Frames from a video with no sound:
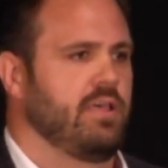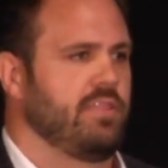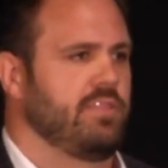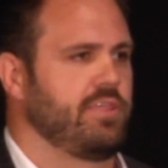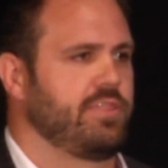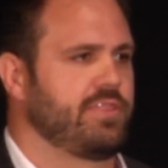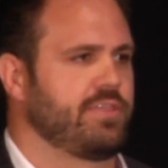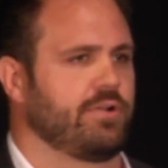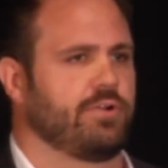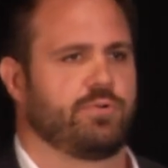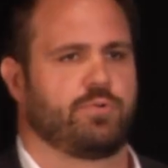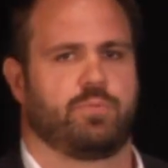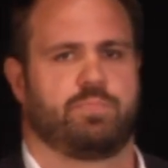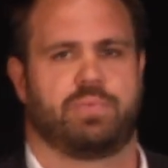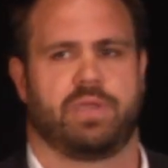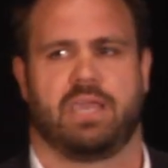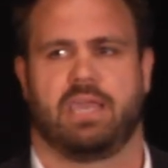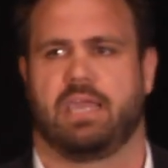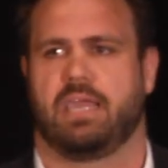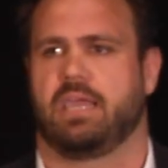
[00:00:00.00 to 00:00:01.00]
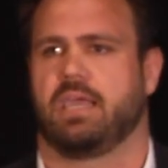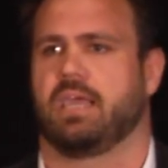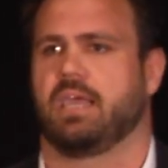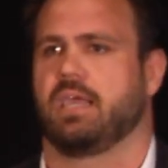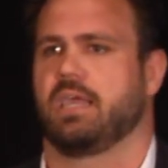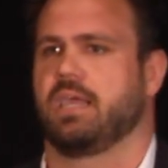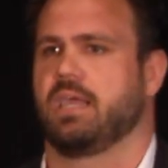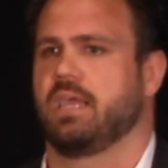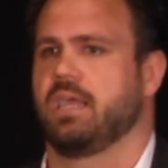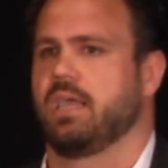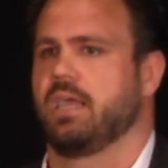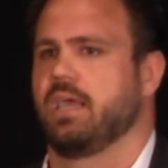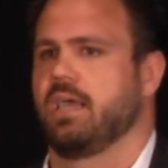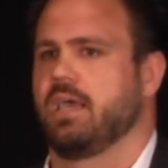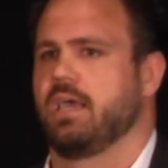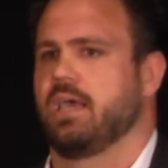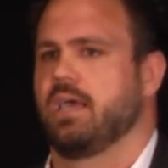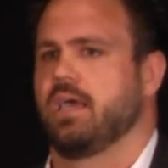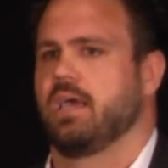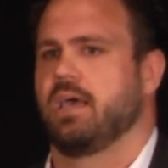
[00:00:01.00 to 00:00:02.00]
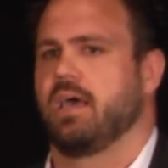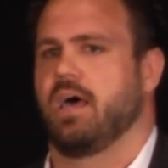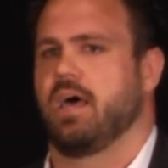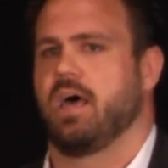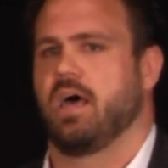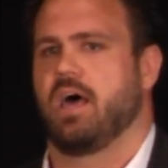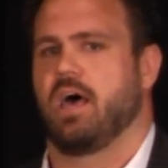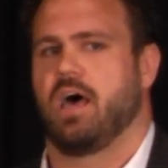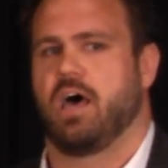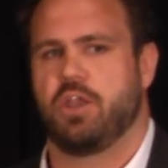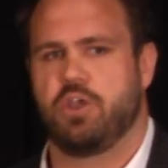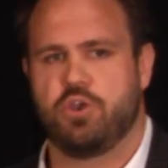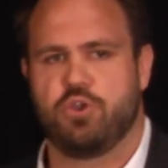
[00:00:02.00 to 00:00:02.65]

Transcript: The third would be a